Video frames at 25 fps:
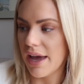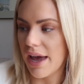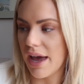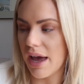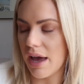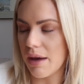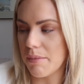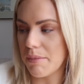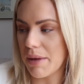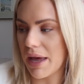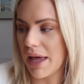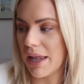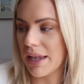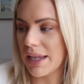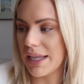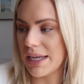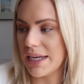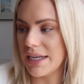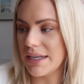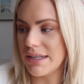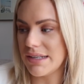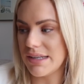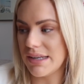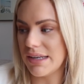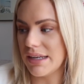
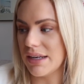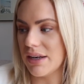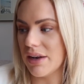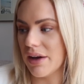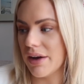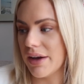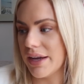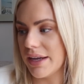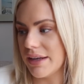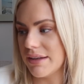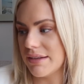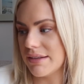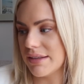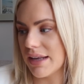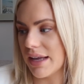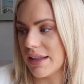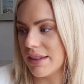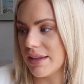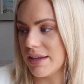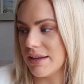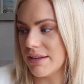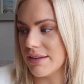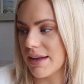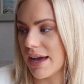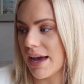LED lights,
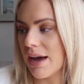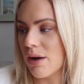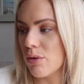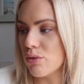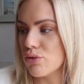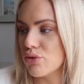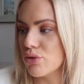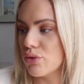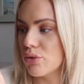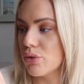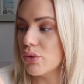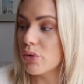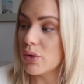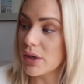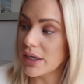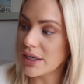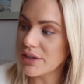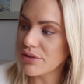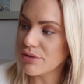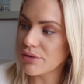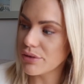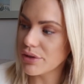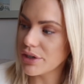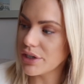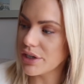and these are outdoor or
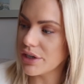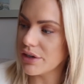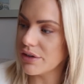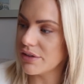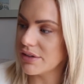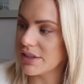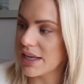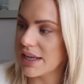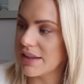indoor use,